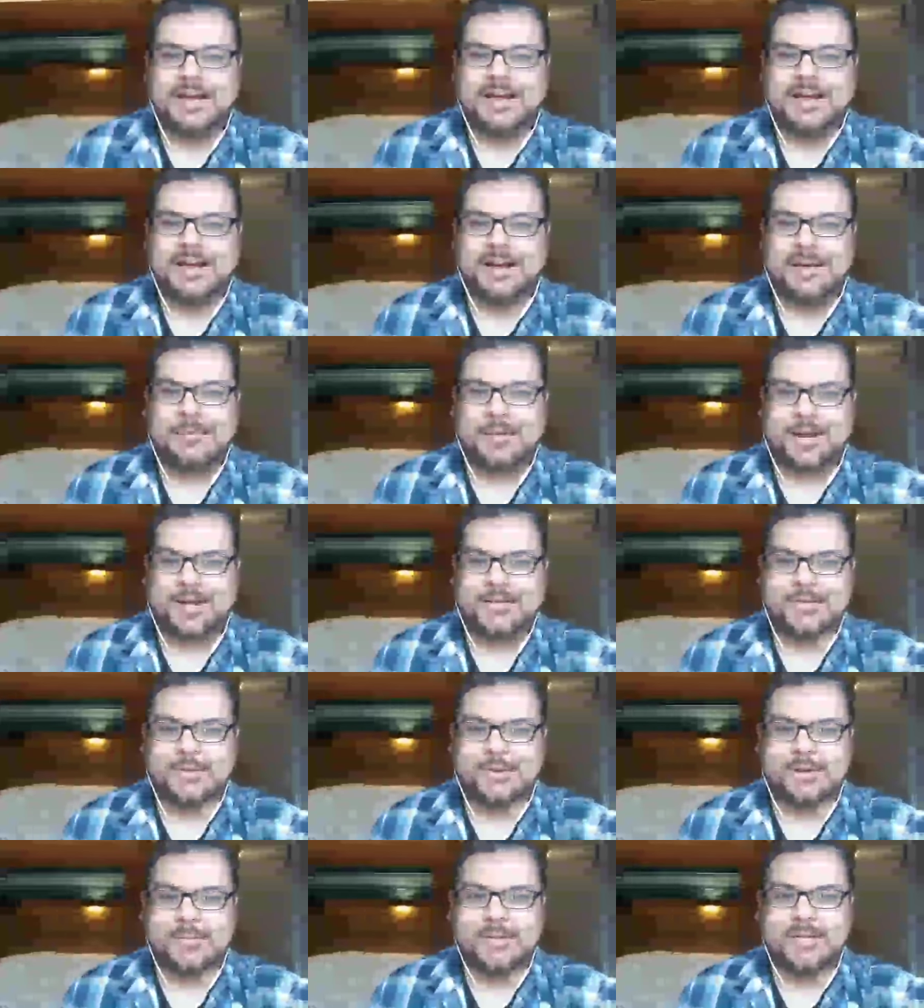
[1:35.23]
Uh, but I
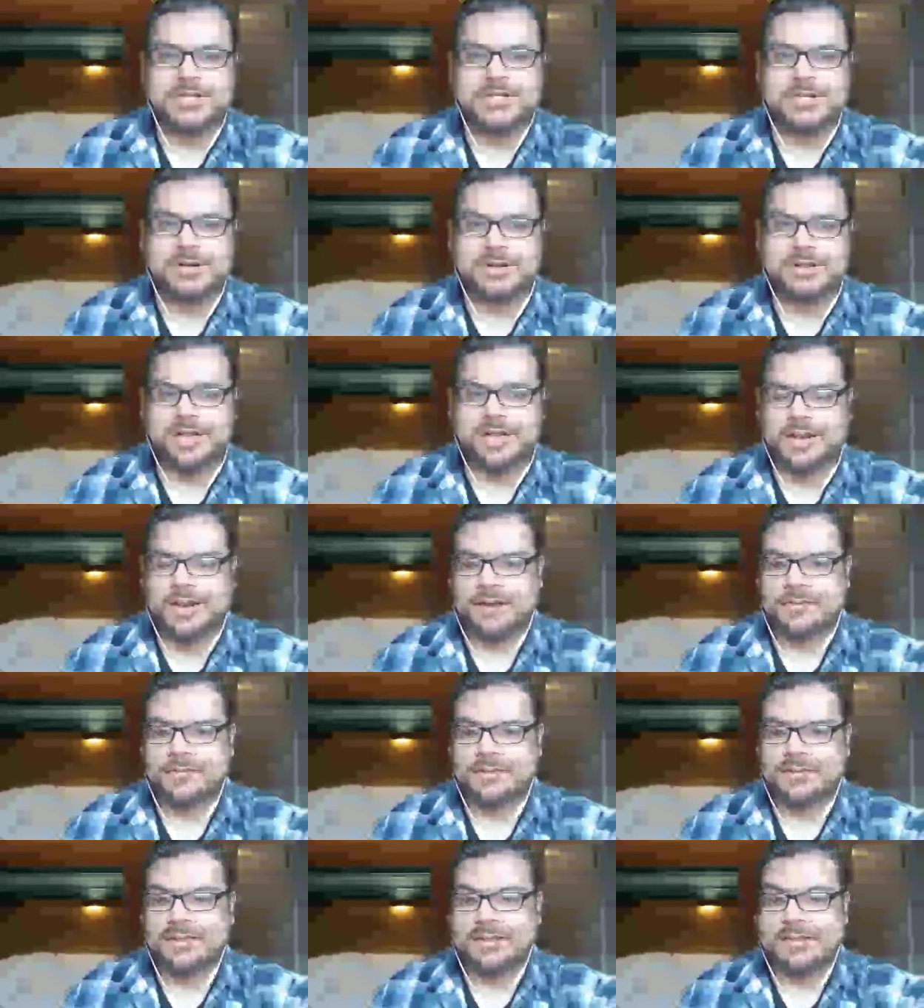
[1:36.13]
just want to make sure that
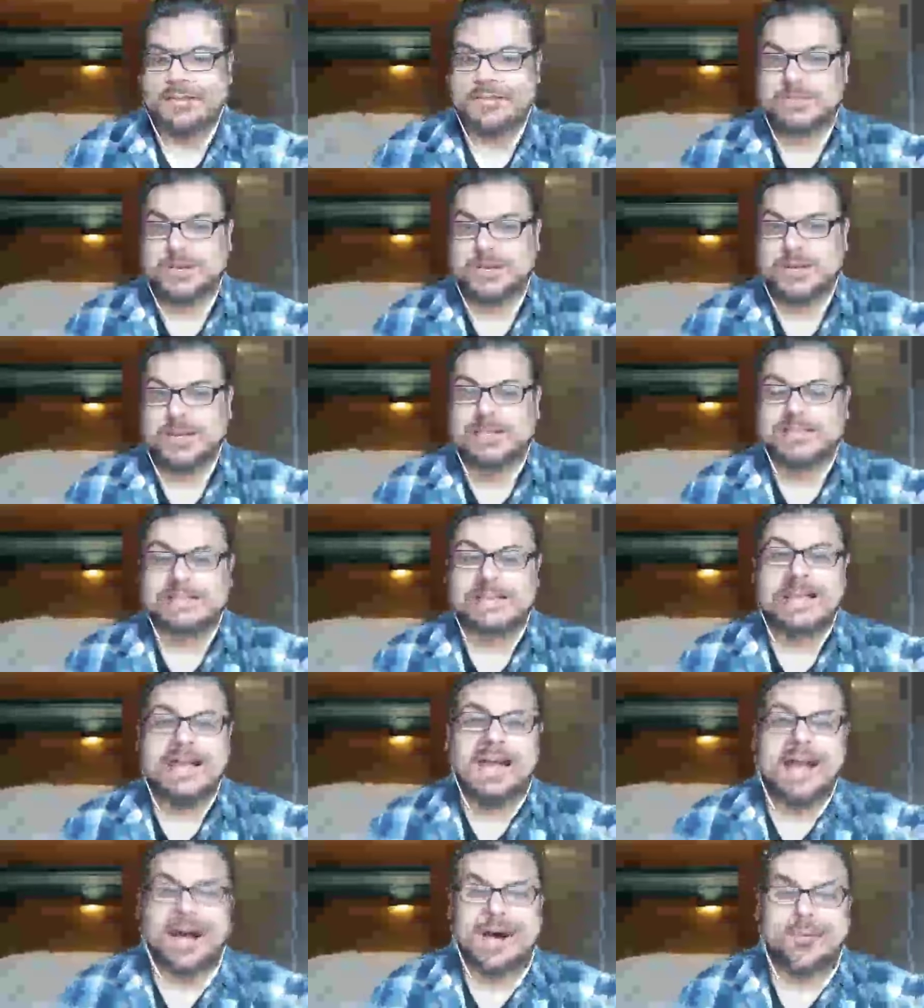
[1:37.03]
everything is good, because
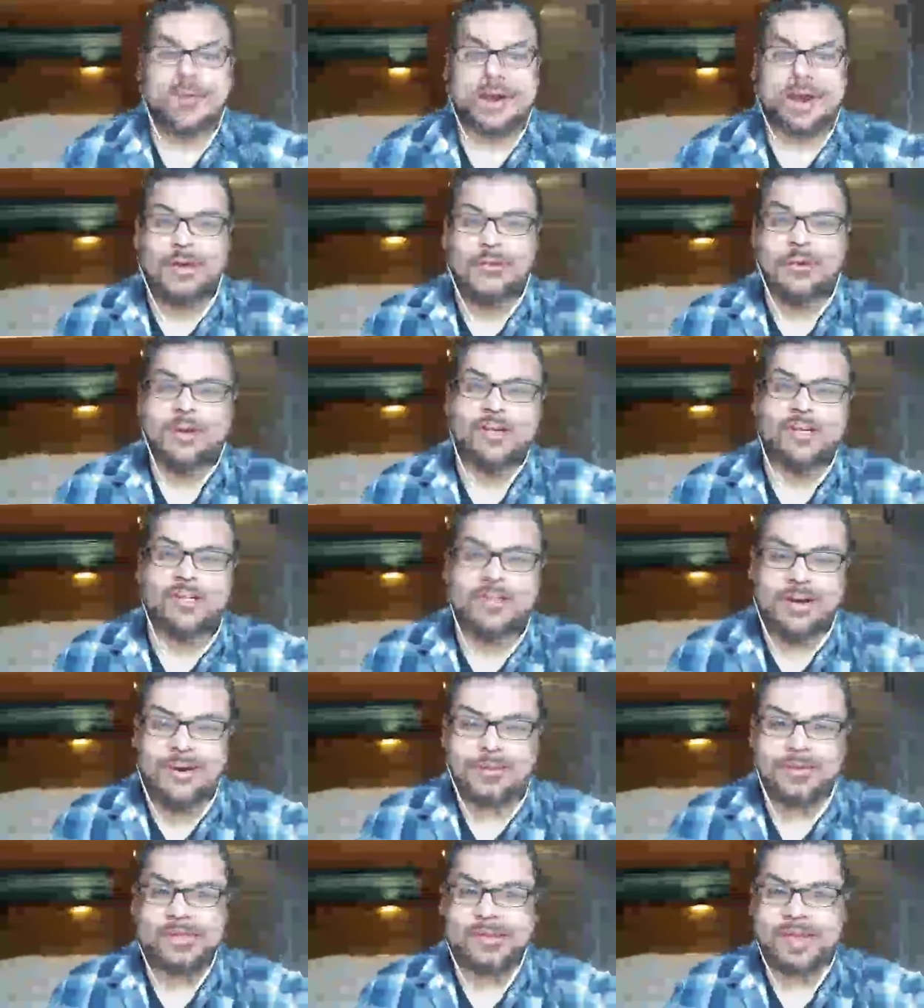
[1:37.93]
what I want to
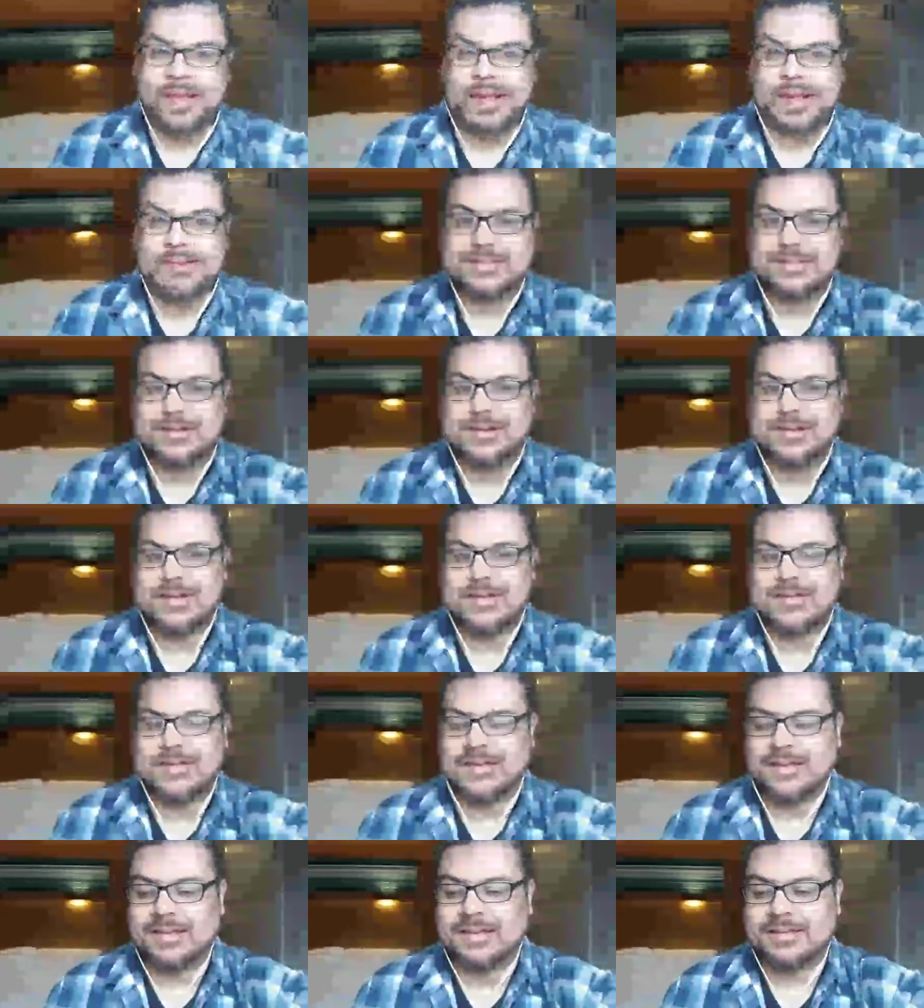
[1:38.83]
share with you guys
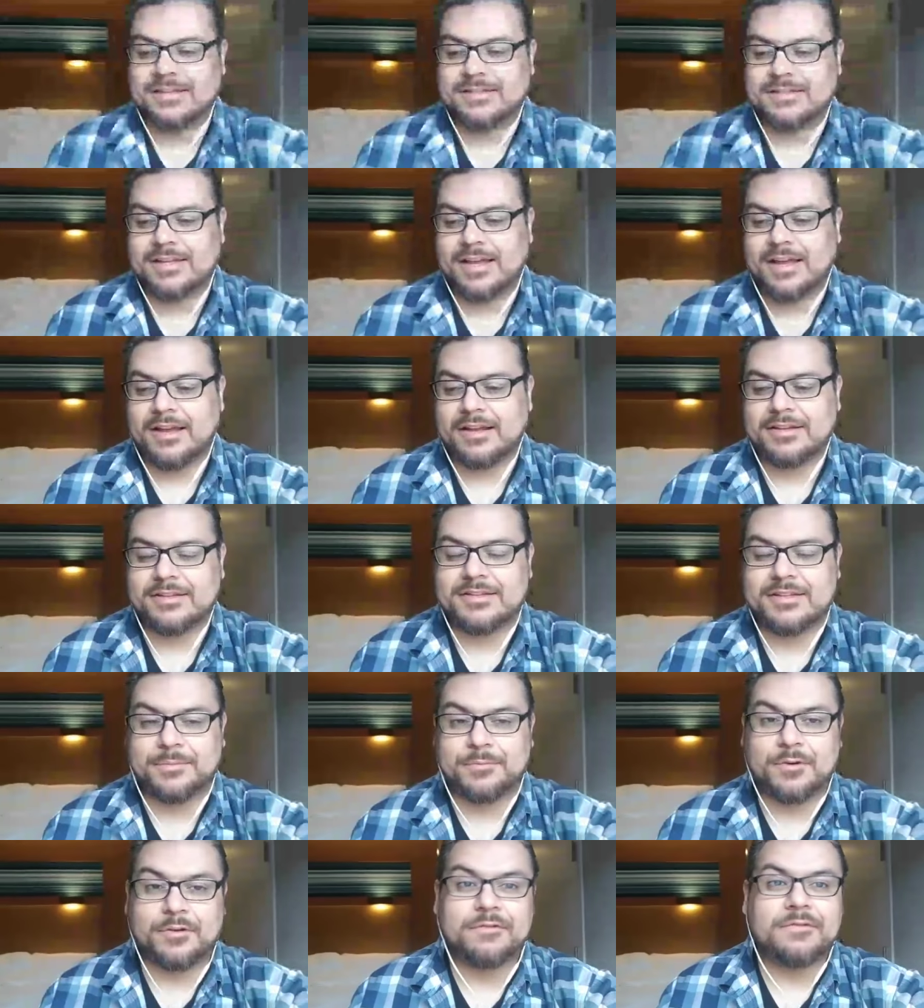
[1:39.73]
are, is on
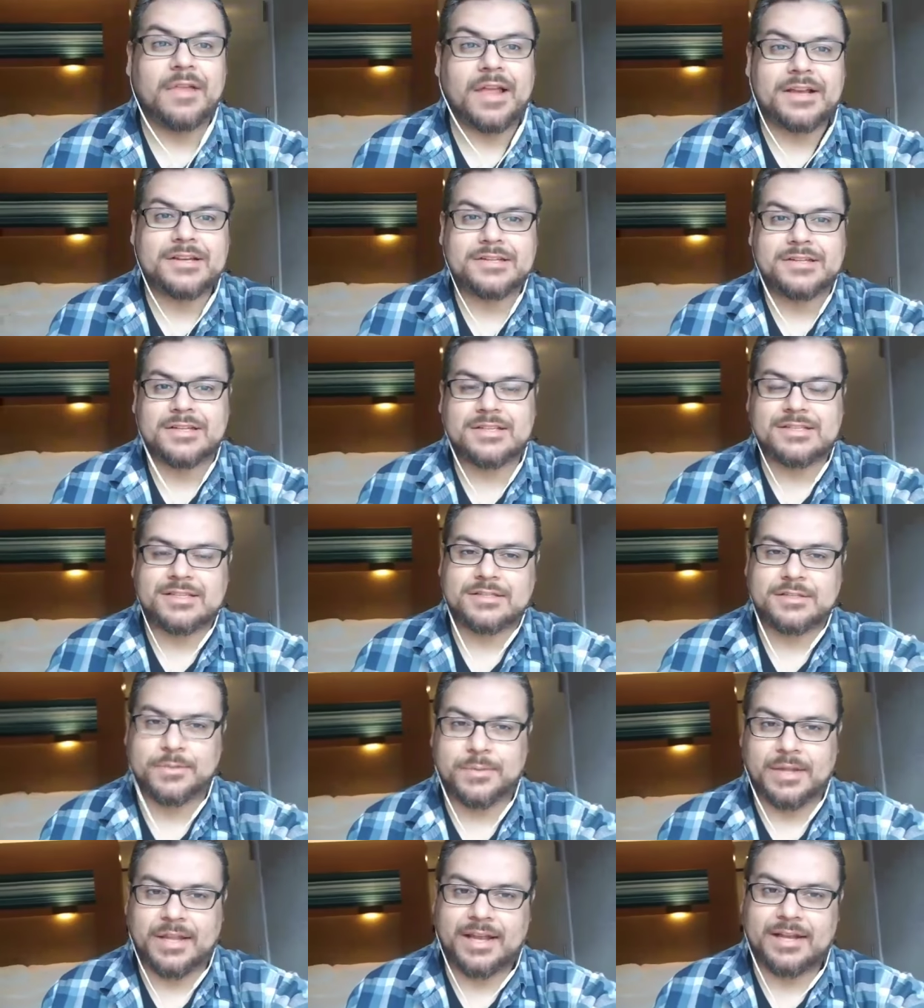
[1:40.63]
some reflections as
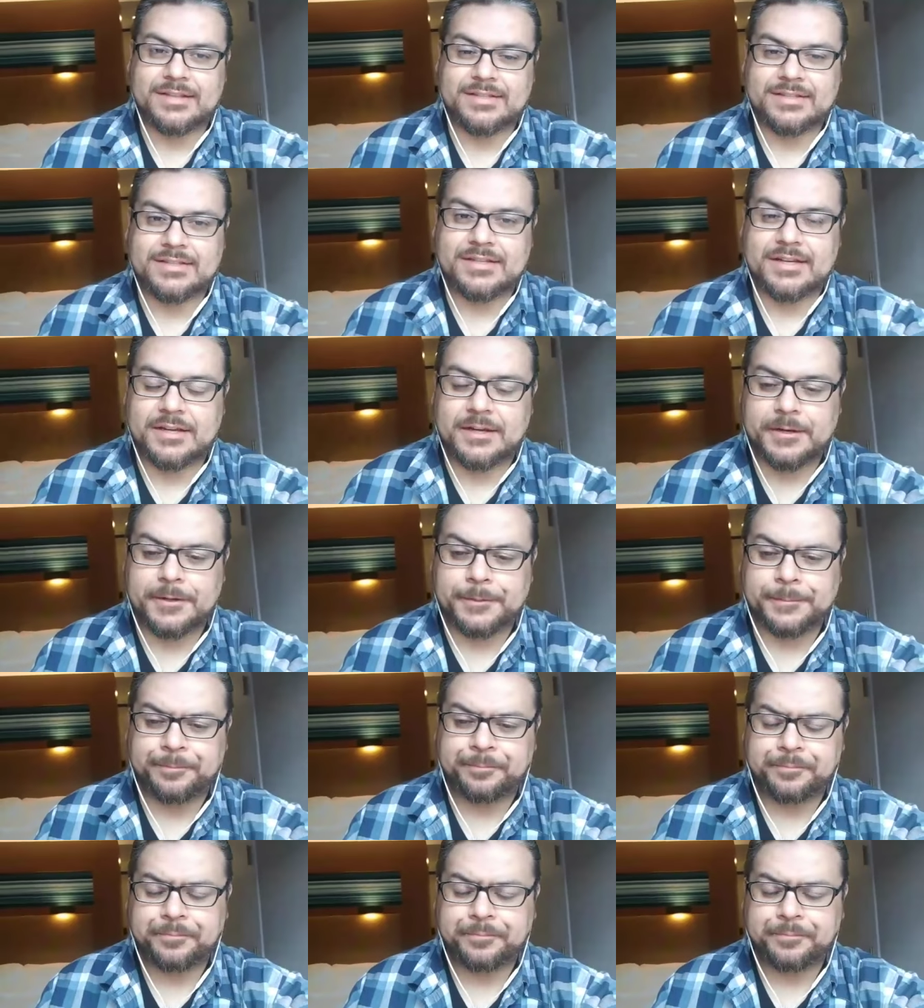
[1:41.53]
it relates to